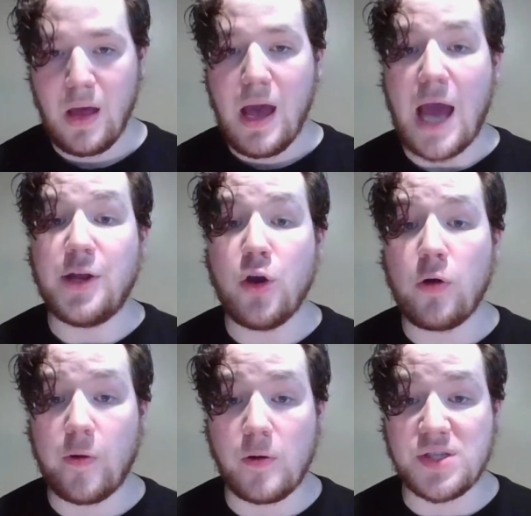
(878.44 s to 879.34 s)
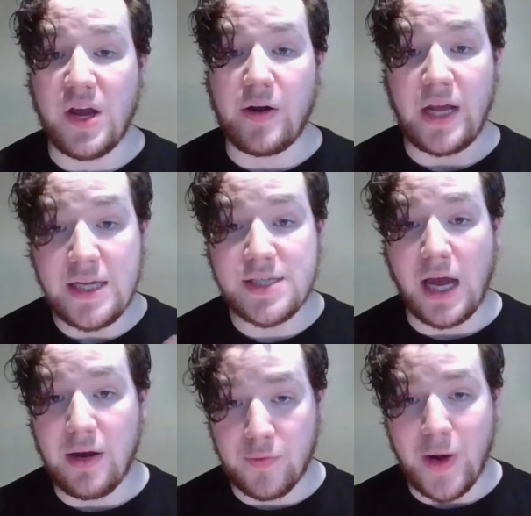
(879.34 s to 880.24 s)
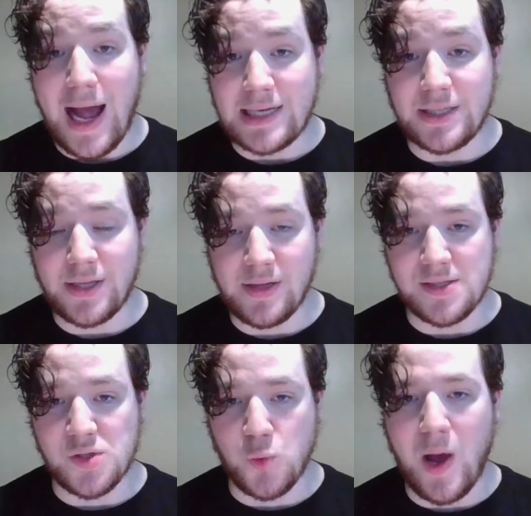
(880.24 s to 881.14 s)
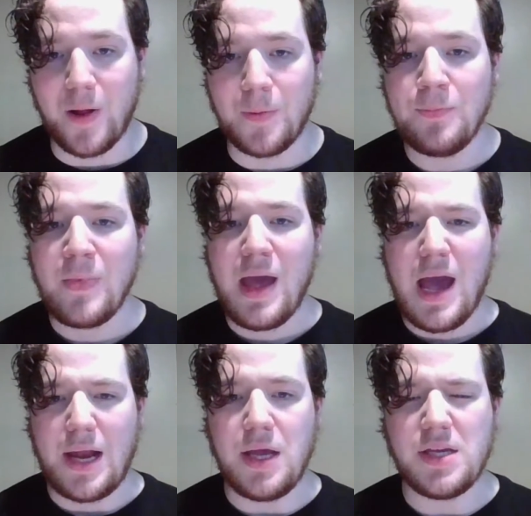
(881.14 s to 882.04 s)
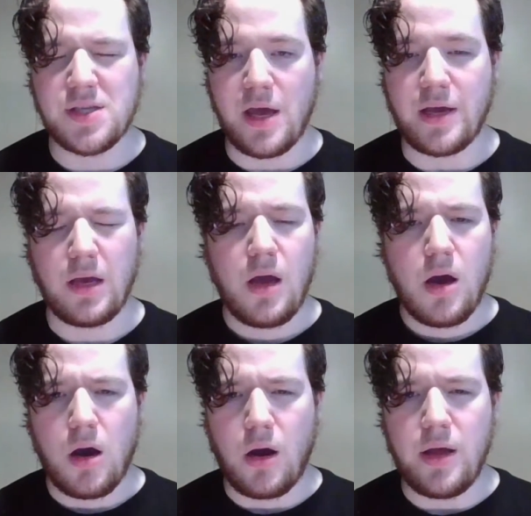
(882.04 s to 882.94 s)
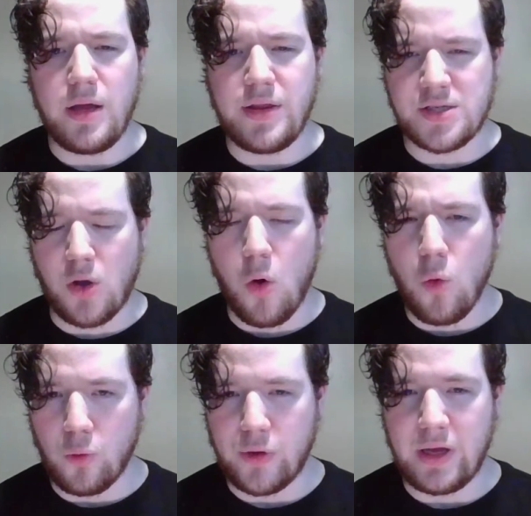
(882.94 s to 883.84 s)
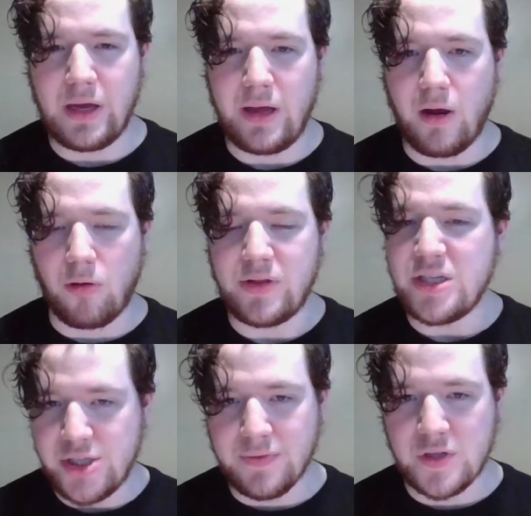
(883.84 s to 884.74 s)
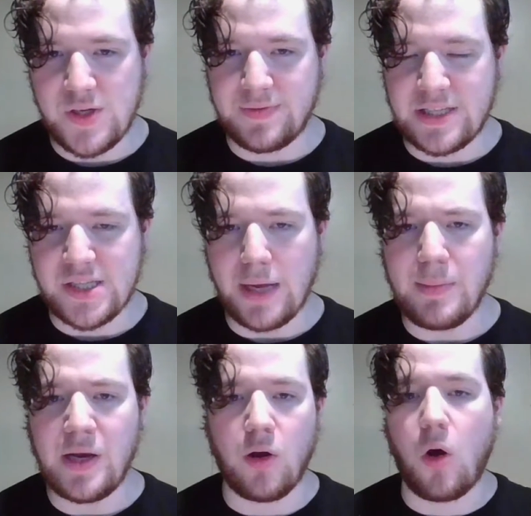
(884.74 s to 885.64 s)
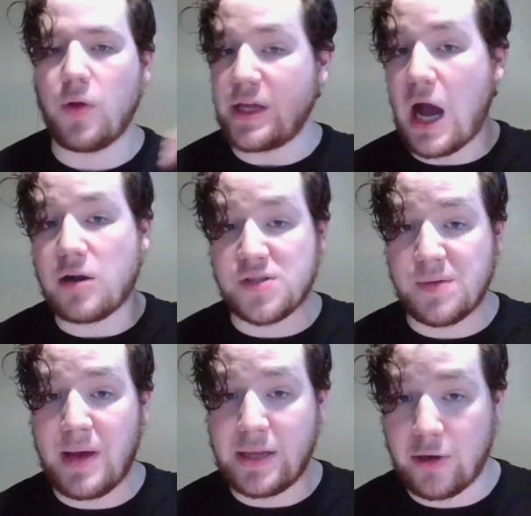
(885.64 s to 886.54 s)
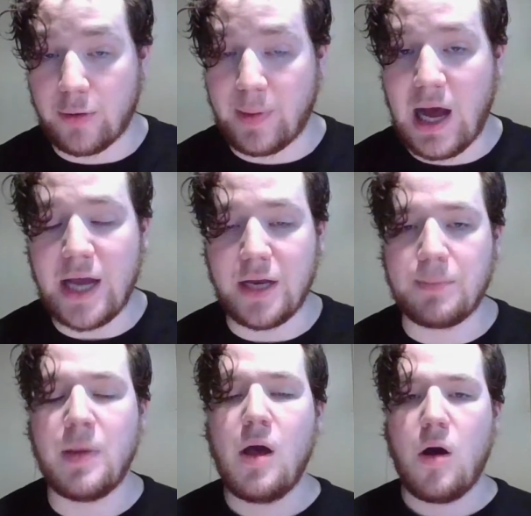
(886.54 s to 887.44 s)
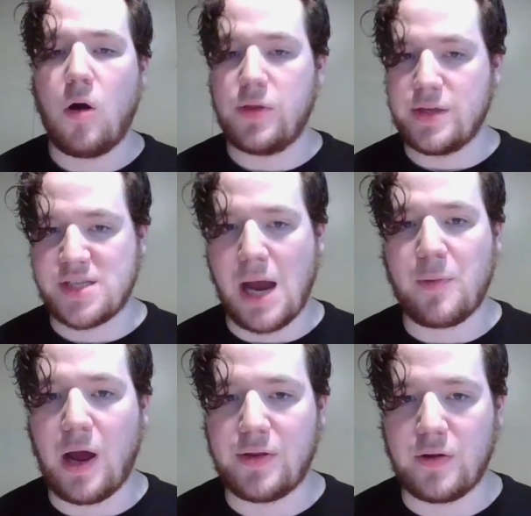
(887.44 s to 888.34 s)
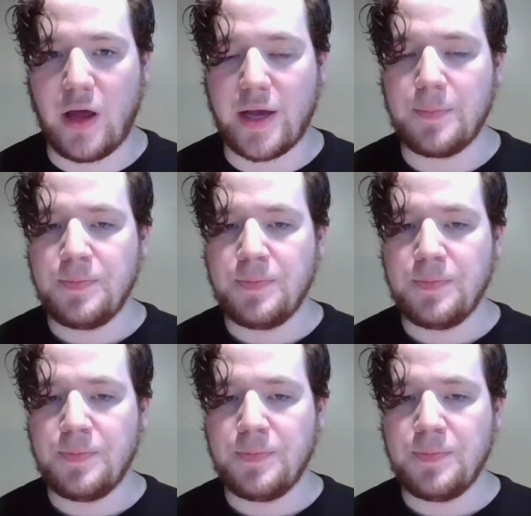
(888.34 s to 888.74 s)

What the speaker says: And Hyogoro's there, and he's kind of reacting to this as well. And he's like, this cold, are these shivers of excitement? And all the Yakuza men that are behind him, all the samurai, they're like,